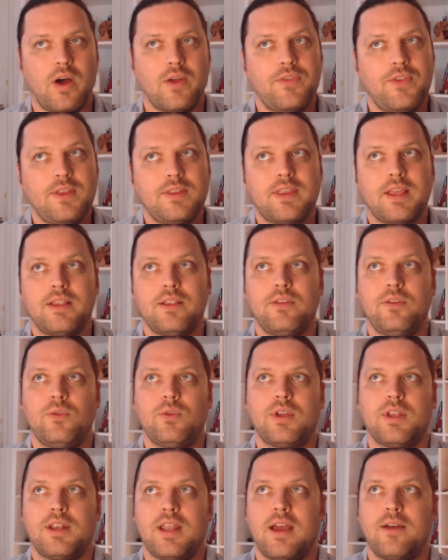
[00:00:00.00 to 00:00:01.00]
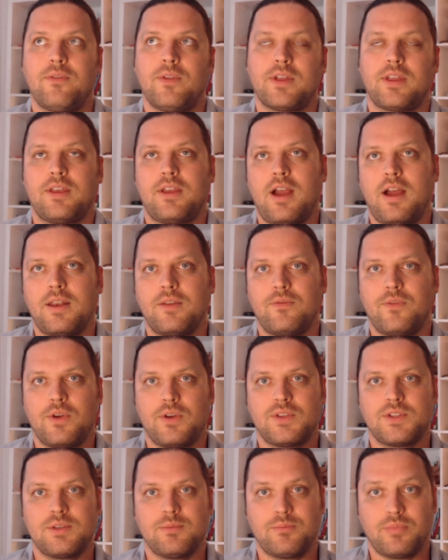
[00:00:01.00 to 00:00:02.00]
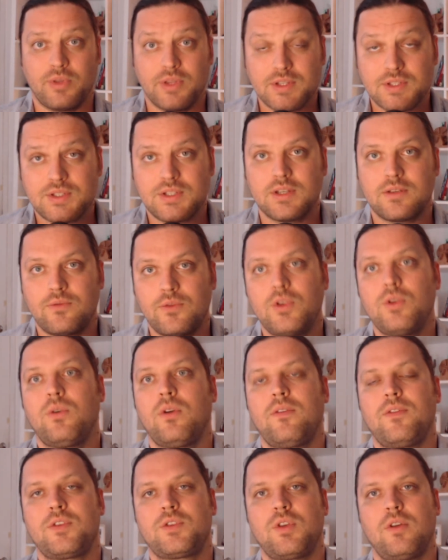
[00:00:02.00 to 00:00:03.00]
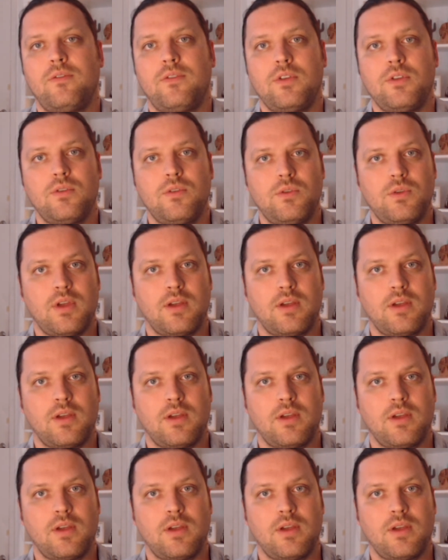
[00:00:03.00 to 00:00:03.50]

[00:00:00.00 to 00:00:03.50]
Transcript: I think that you can have like a kind of very simplistic view of the Soviet Union.